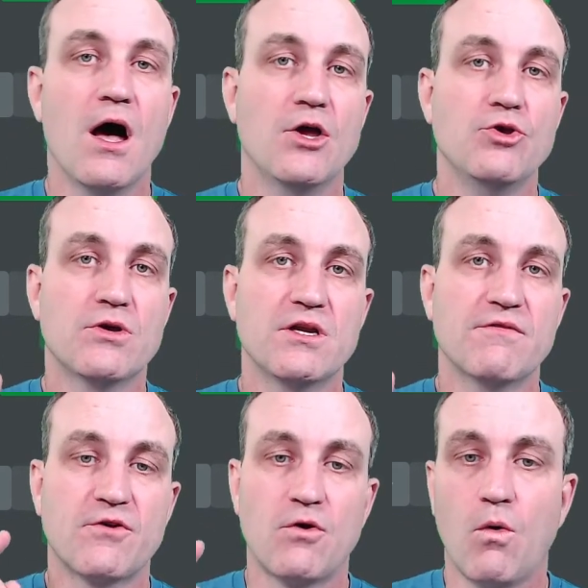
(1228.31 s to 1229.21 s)
You can,
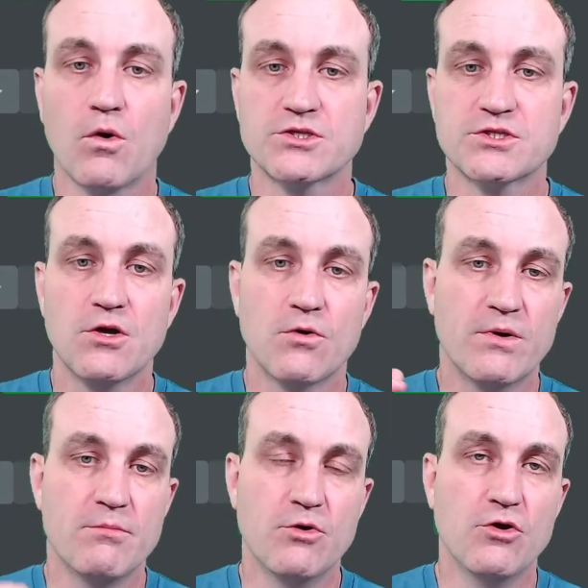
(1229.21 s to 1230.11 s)
of course,
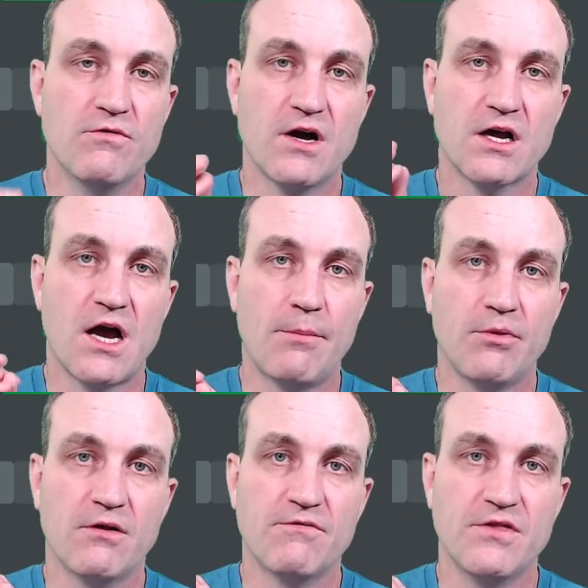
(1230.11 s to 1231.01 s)
remove a
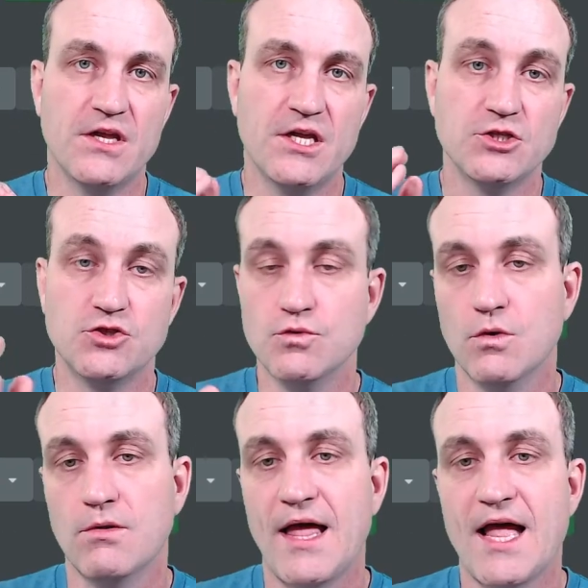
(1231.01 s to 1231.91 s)
couple of the
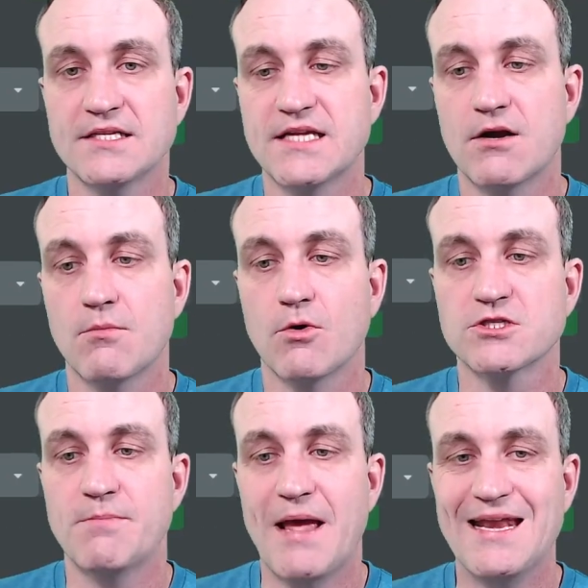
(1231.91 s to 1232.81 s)
dual lands that are more
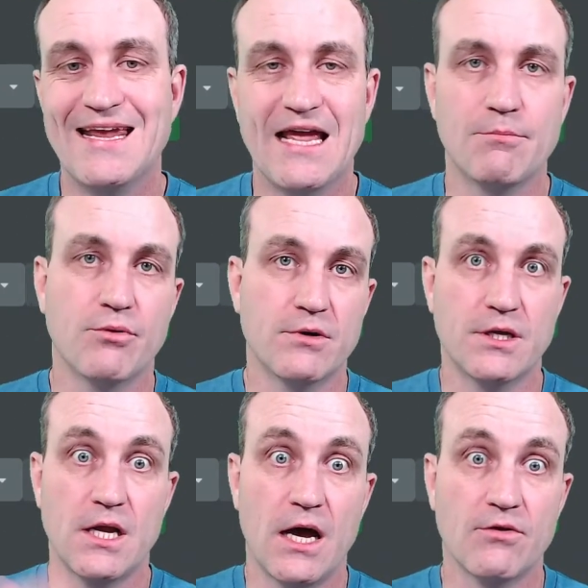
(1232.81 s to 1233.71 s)
spendy and put
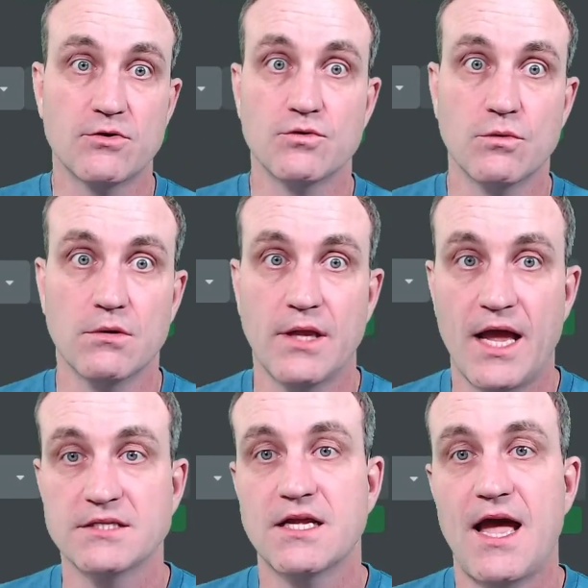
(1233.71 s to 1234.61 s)
in other dual
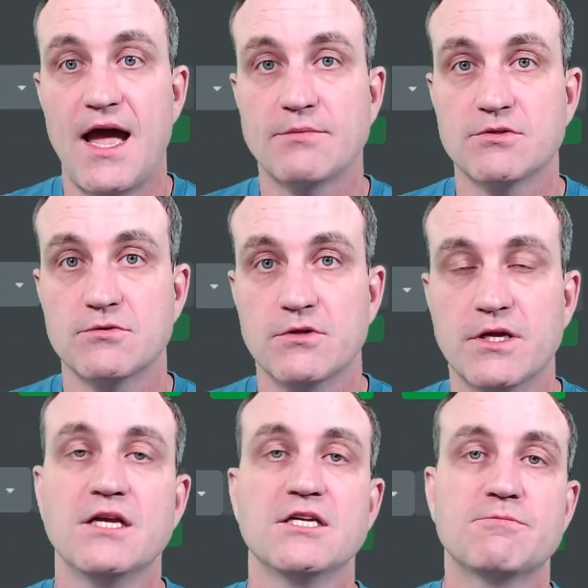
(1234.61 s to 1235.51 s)
lands. Absolutely.
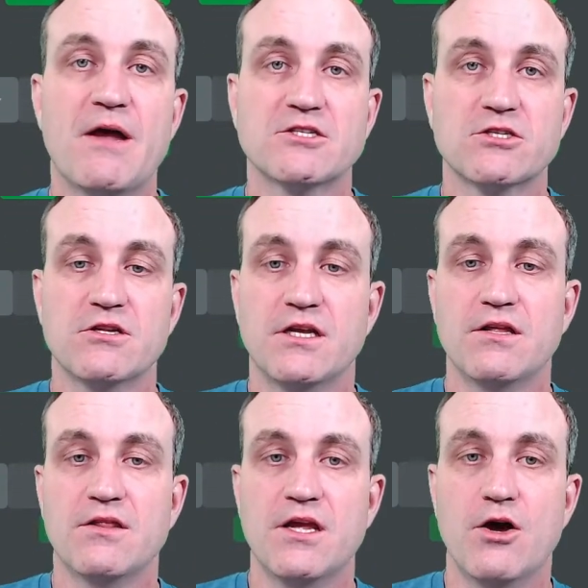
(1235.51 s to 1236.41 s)

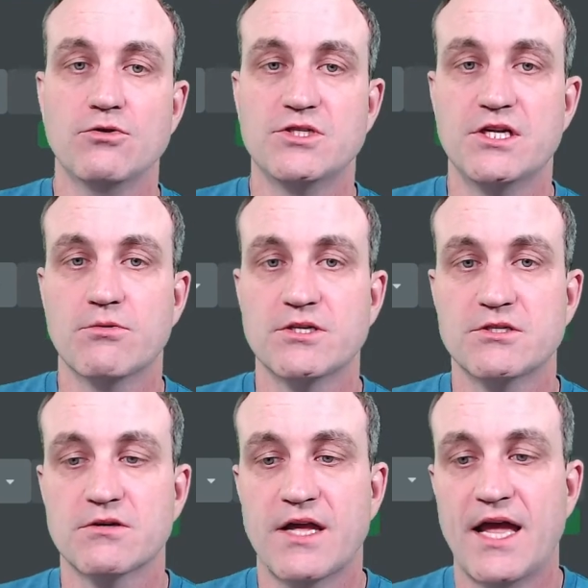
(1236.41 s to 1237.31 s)
Especially the OG
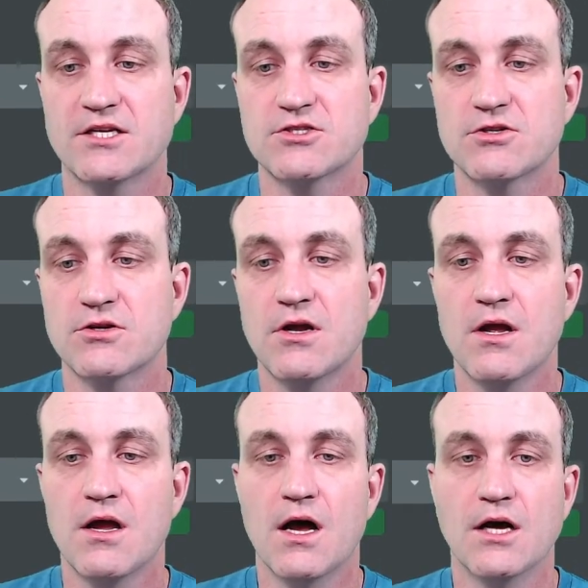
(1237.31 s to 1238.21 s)
original gangster
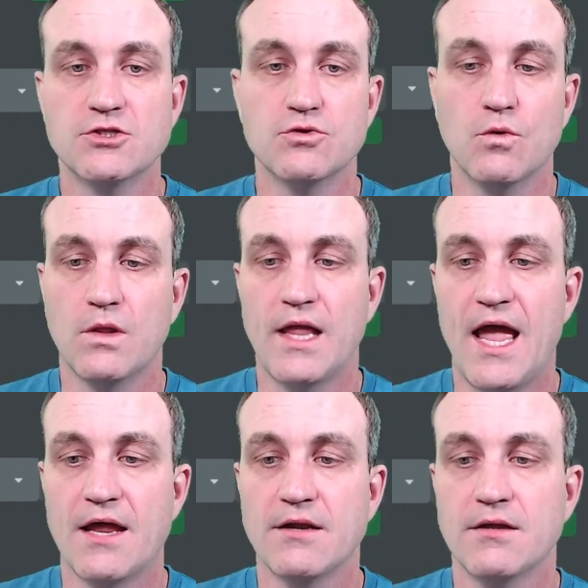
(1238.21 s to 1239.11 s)
dual
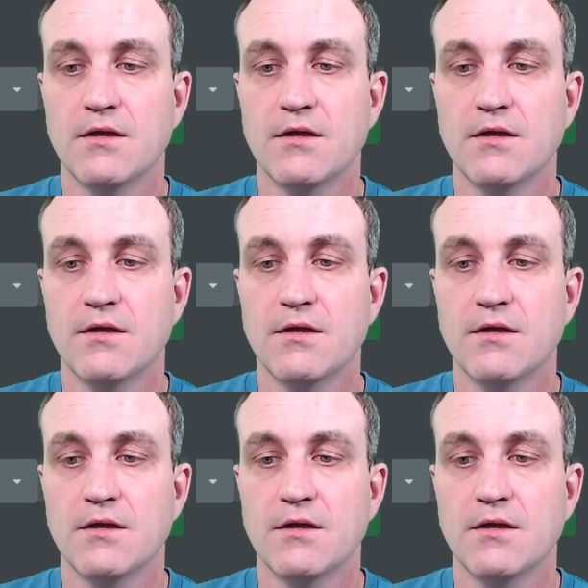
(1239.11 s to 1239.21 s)
land,